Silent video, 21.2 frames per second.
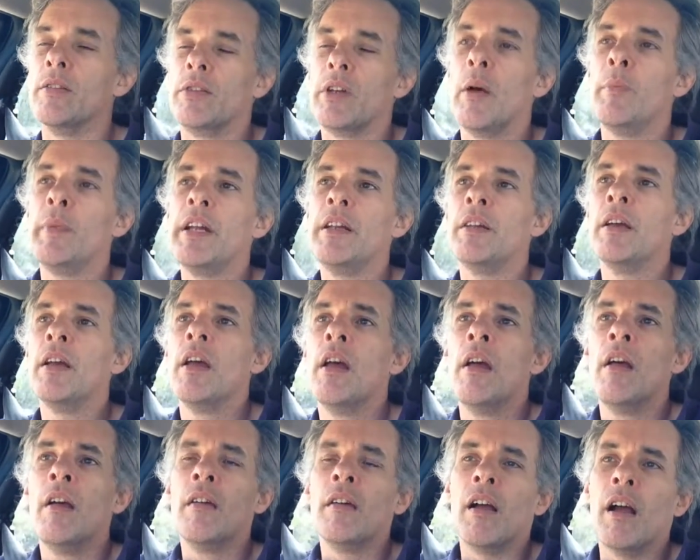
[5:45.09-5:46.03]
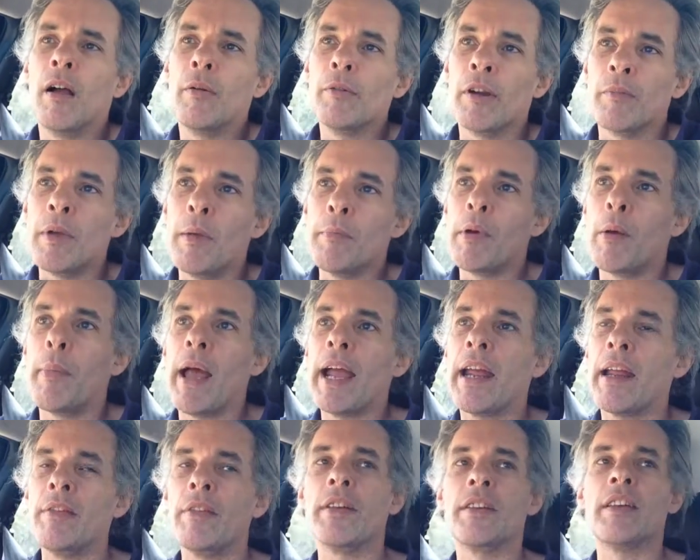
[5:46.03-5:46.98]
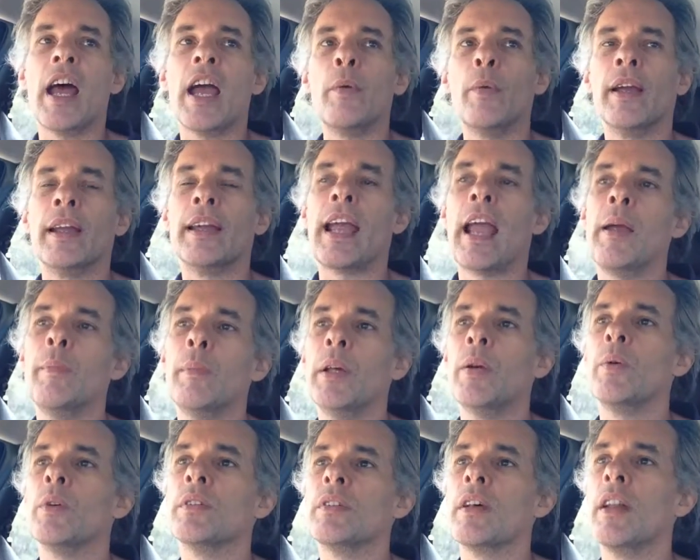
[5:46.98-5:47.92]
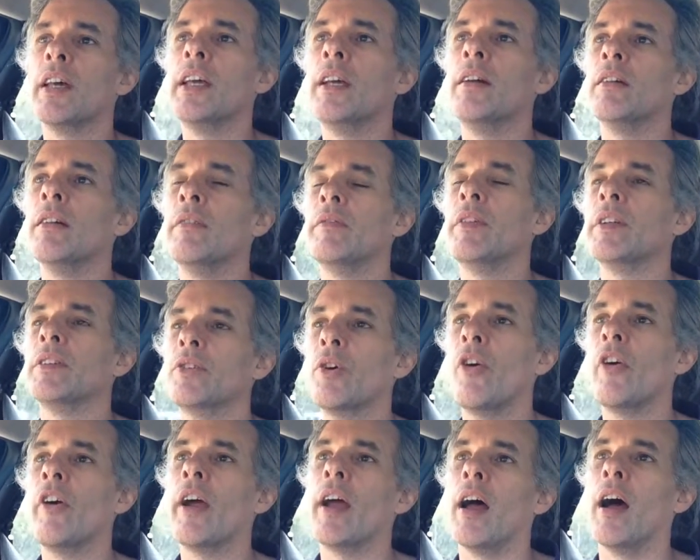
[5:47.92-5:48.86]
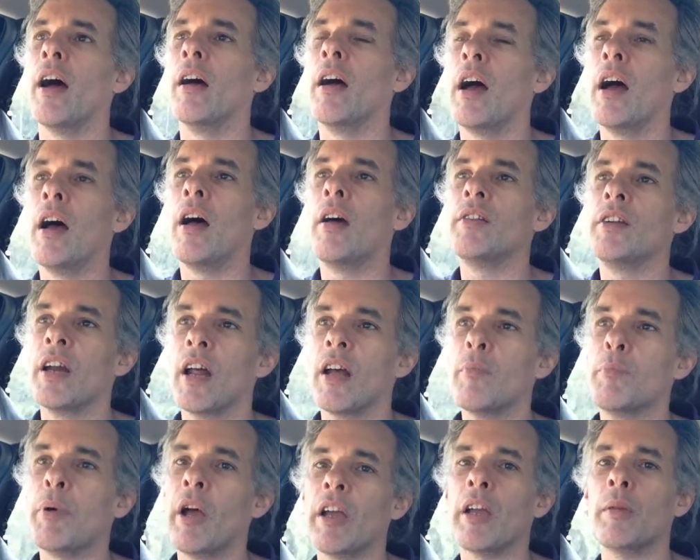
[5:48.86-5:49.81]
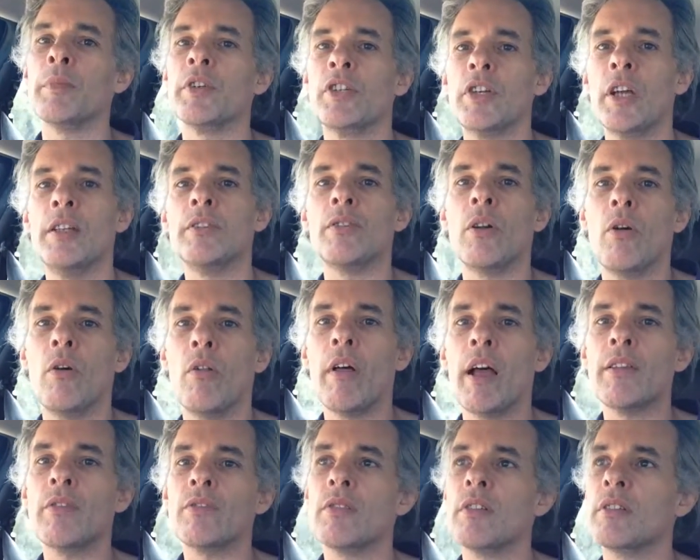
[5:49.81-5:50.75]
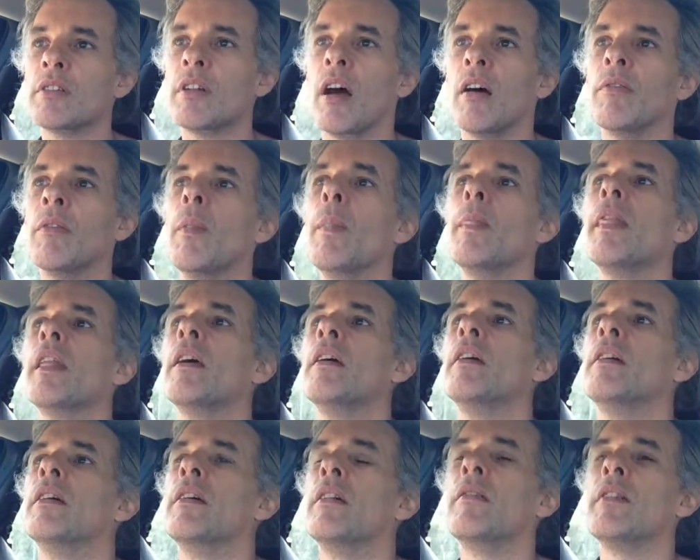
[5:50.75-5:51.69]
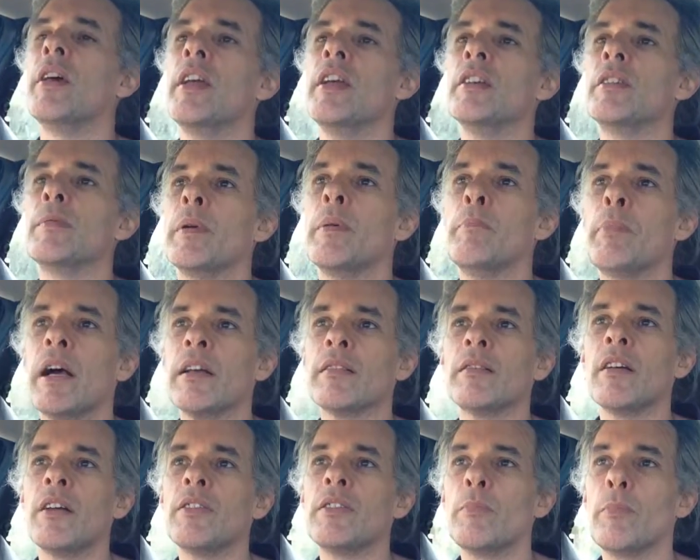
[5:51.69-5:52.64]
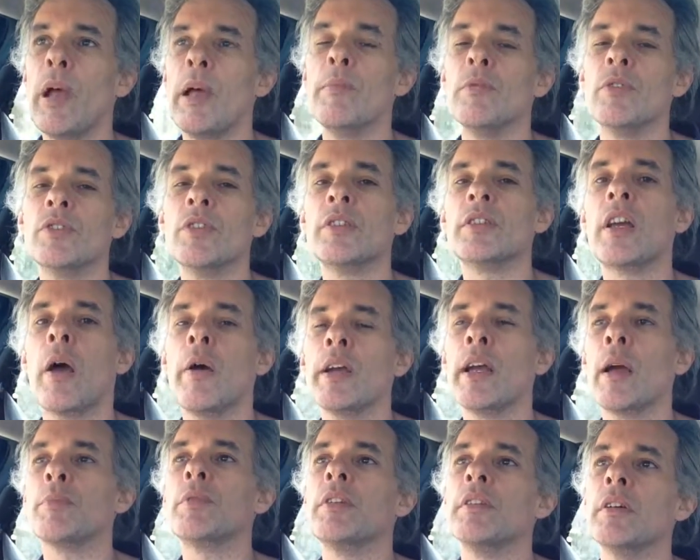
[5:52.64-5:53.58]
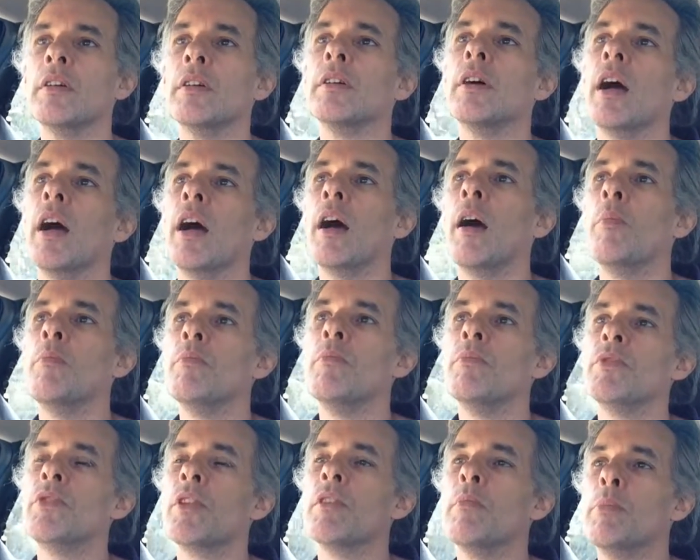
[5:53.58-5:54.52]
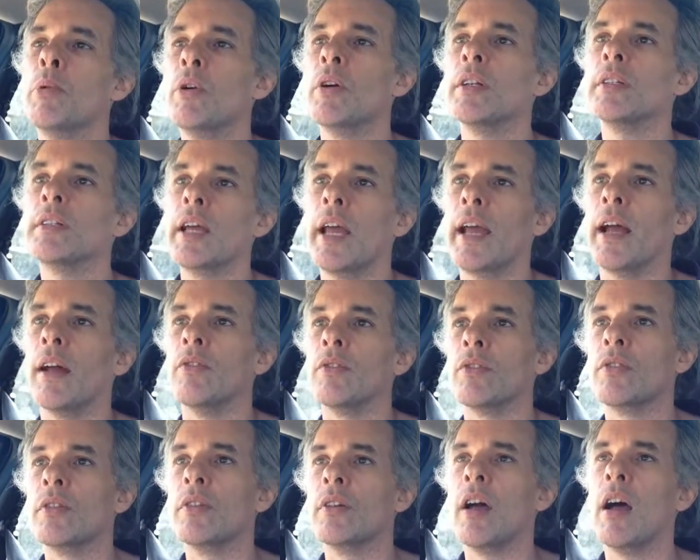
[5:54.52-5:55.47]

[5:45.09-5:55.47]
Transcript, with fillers: So I mean, I remember back in the day when gambling was illegal in Victoria, uh, you know, poker machines and all that sort of stuff. There used to be busloads of people just going up to um, to the border towns.